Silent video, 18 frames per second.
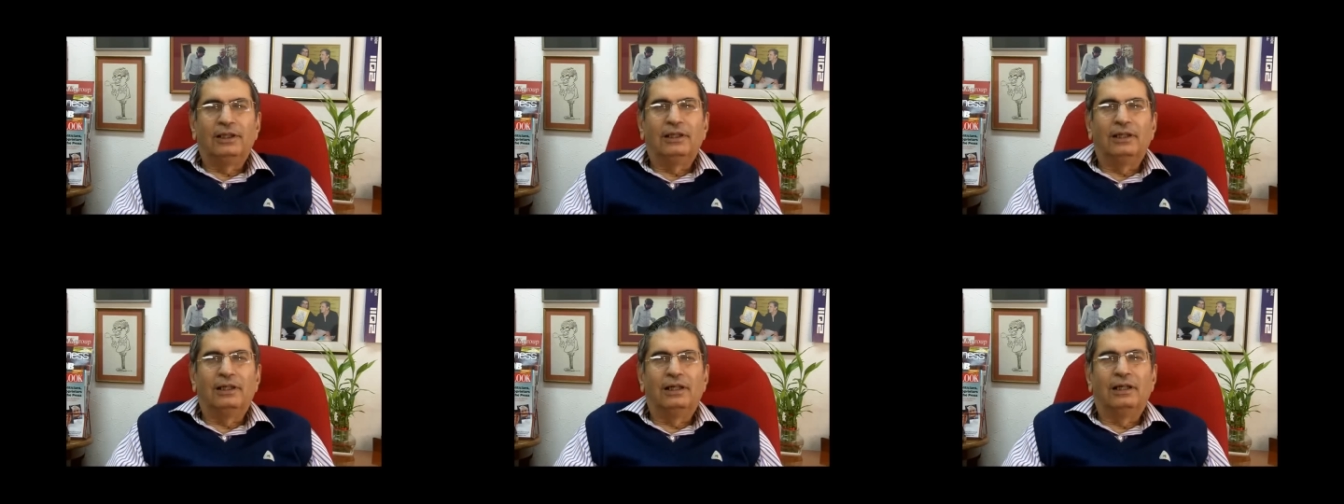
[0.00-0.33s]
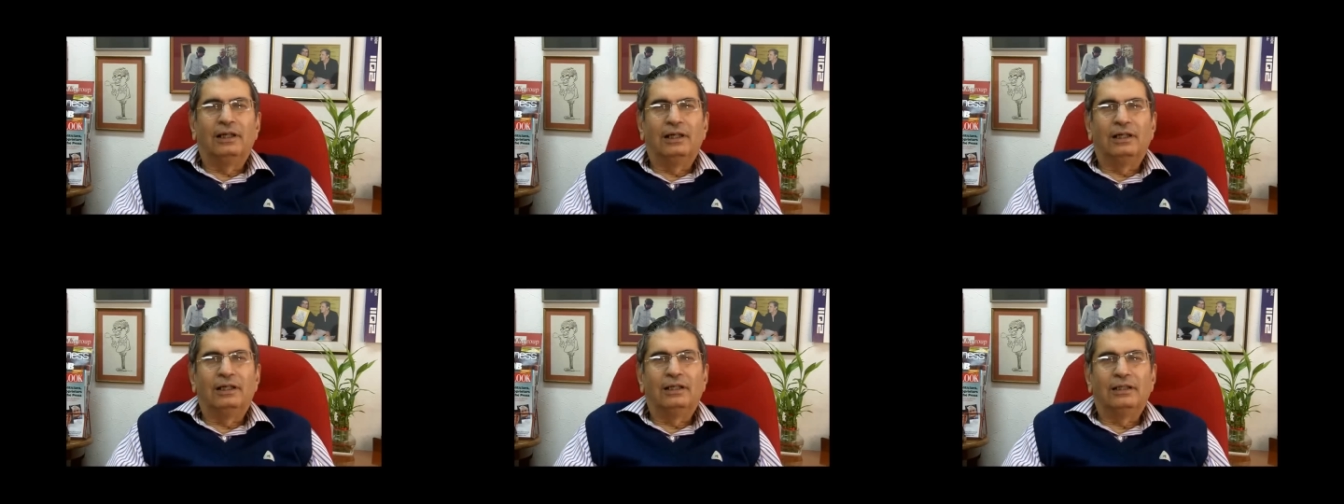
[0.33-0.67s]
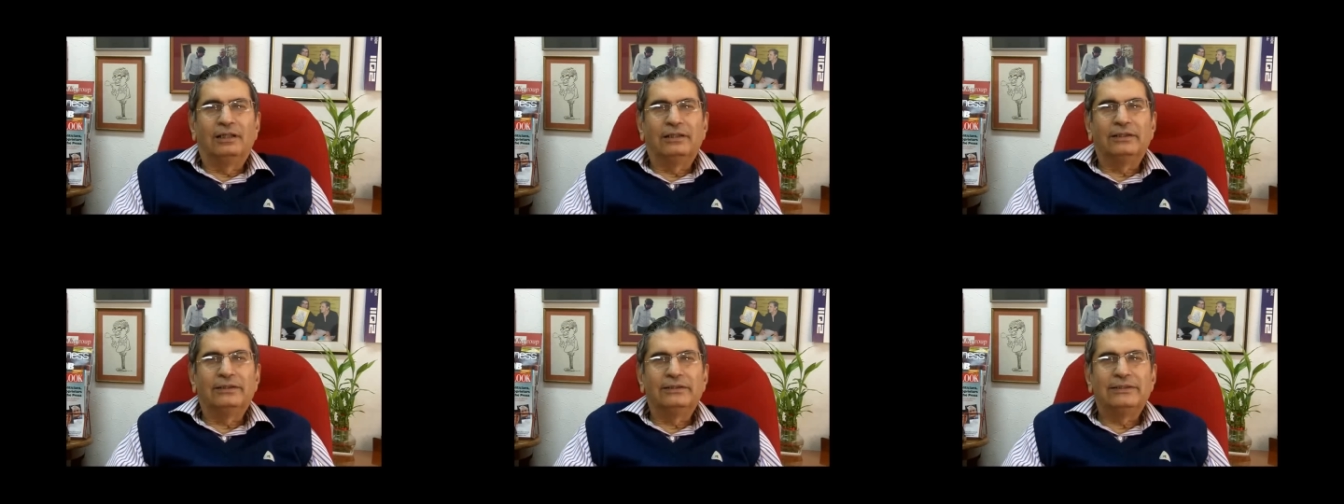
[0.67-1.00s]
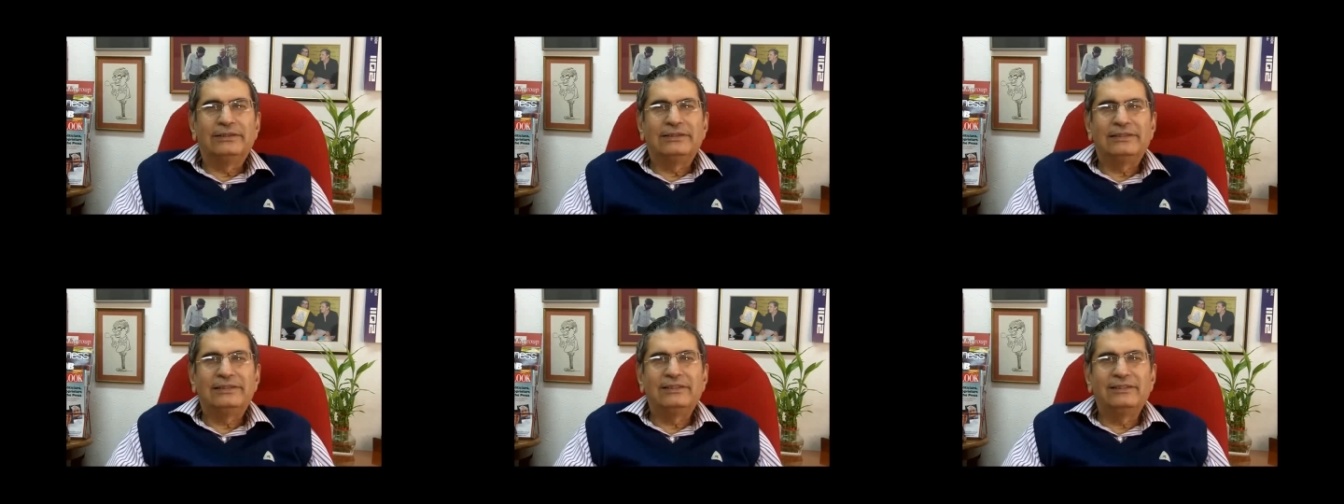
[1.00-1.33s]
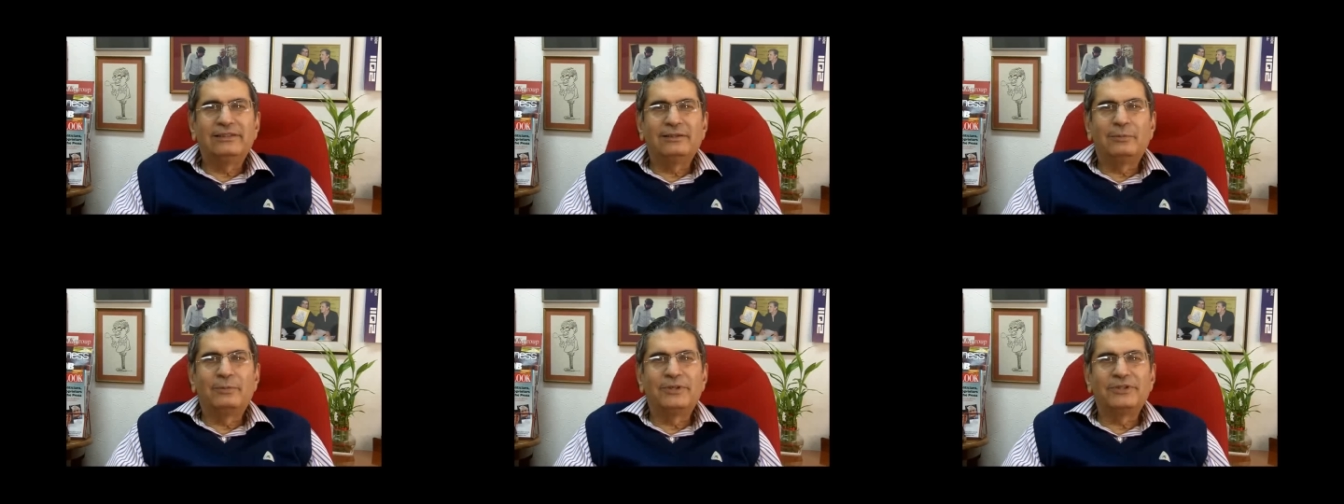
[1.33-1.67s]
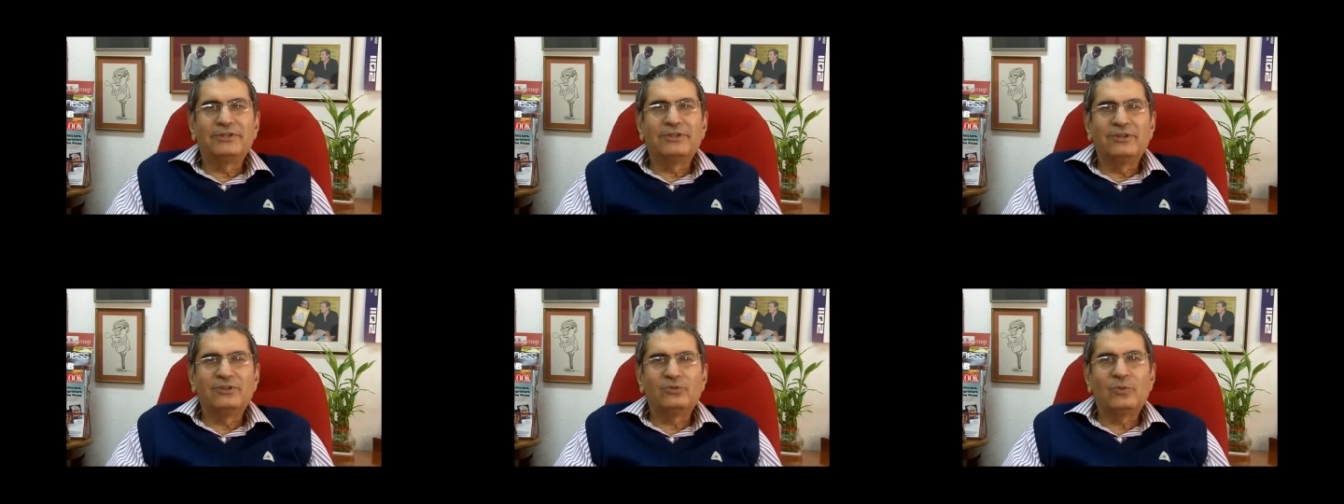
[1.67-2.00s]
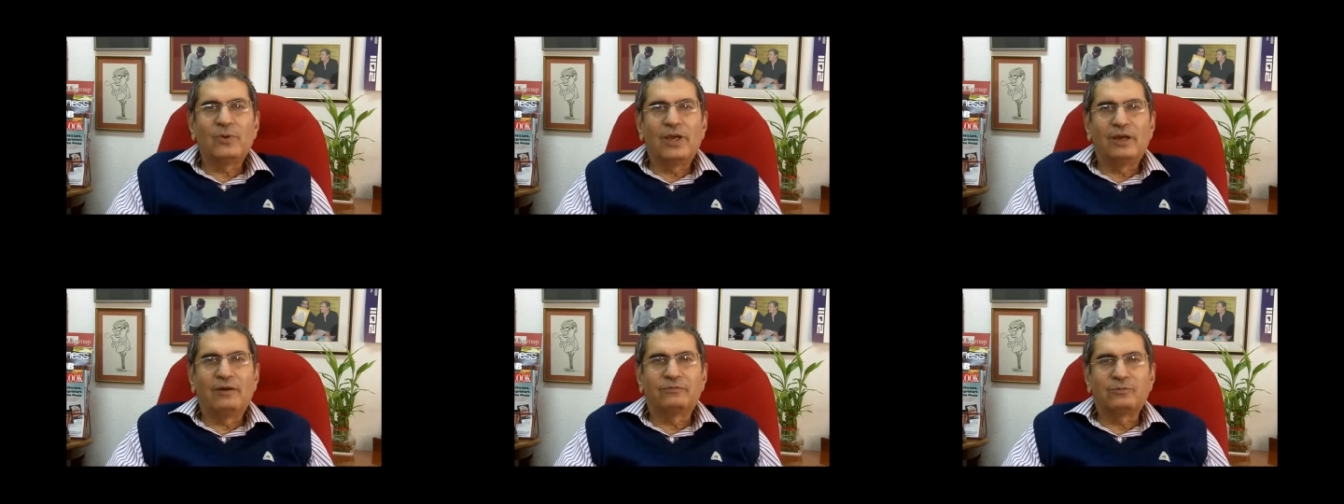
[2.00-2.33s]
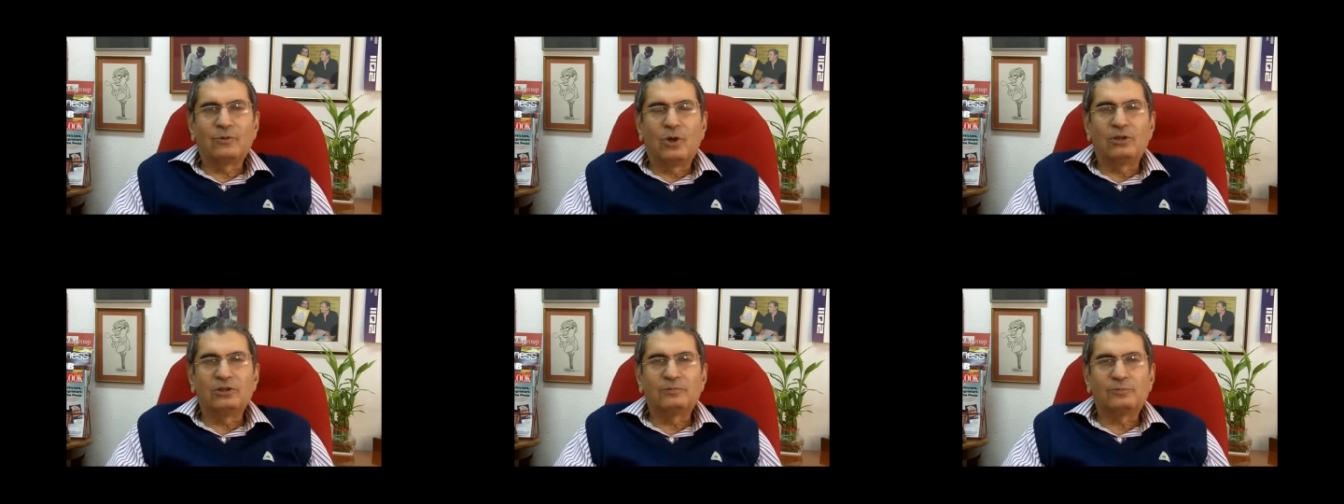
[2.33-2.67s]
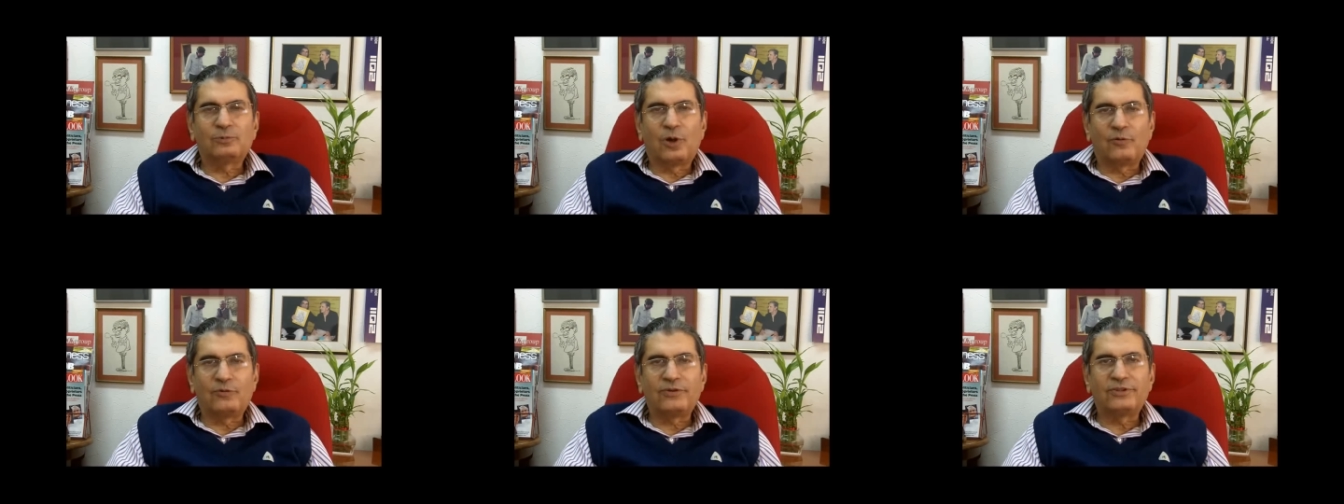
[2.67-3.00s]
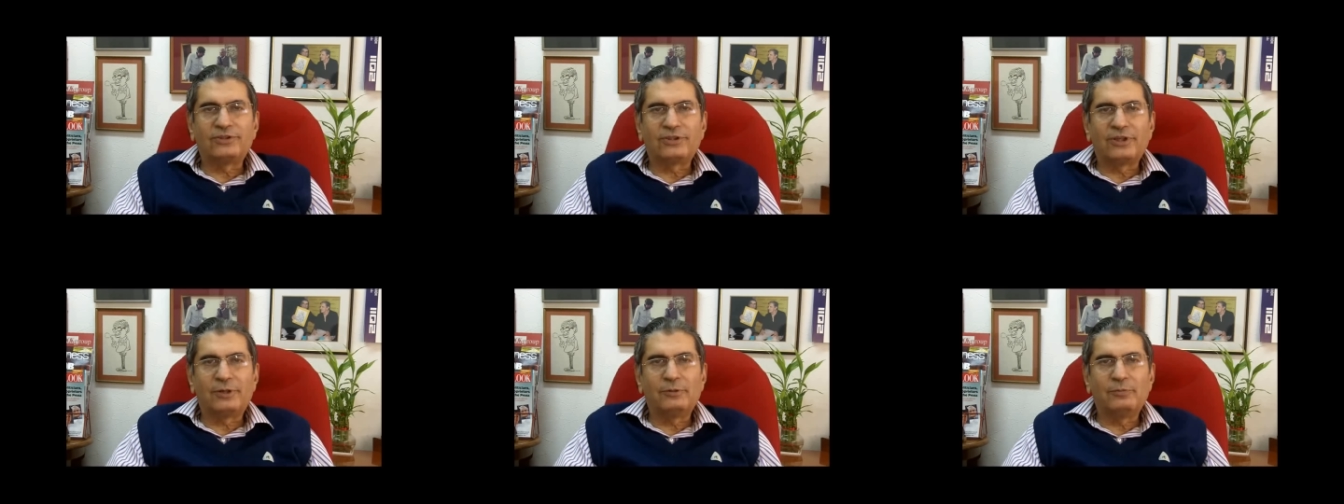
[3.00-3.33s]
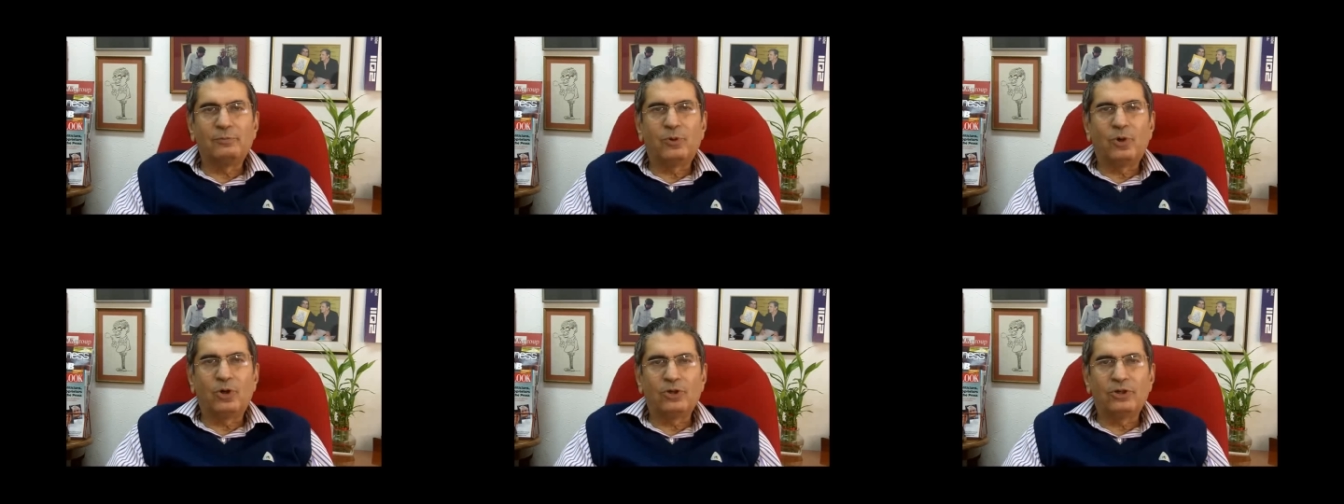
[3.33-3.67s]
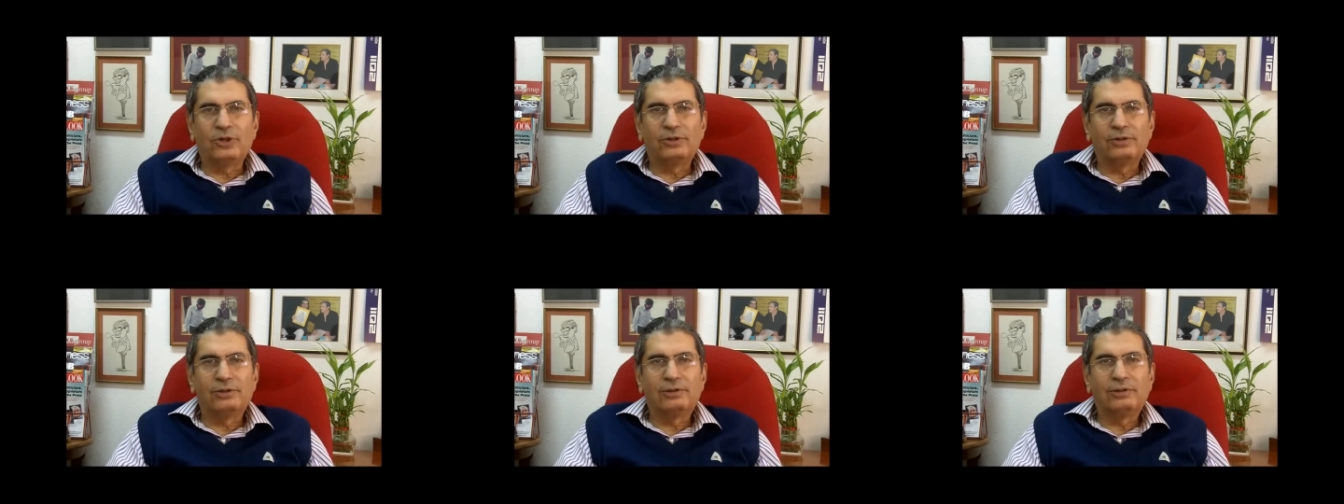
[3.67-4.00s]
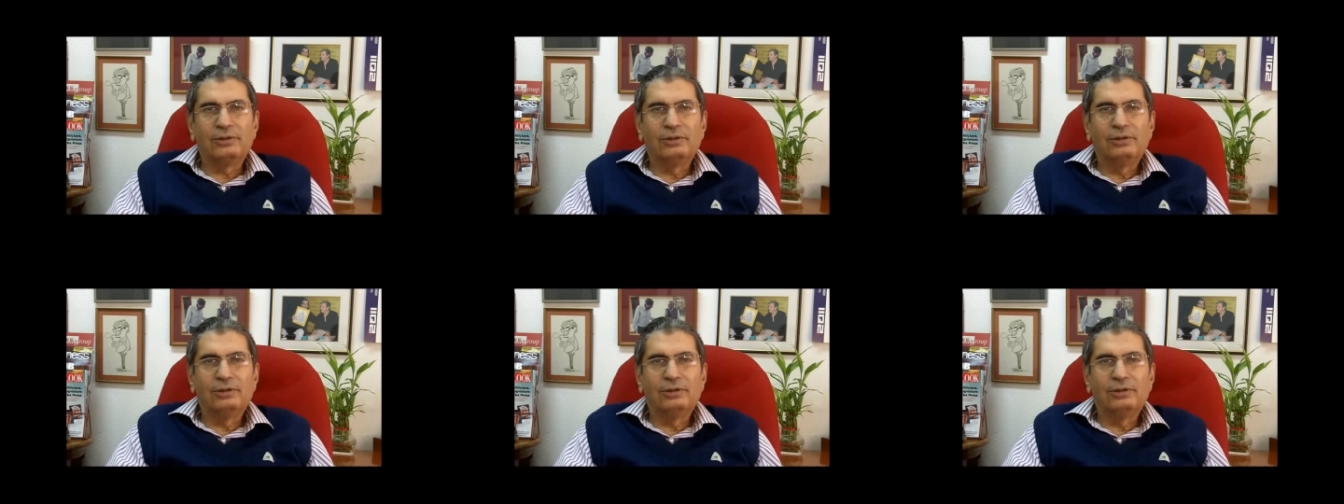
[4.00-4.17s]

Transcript: Uh, this is a business where, of course, profits are important,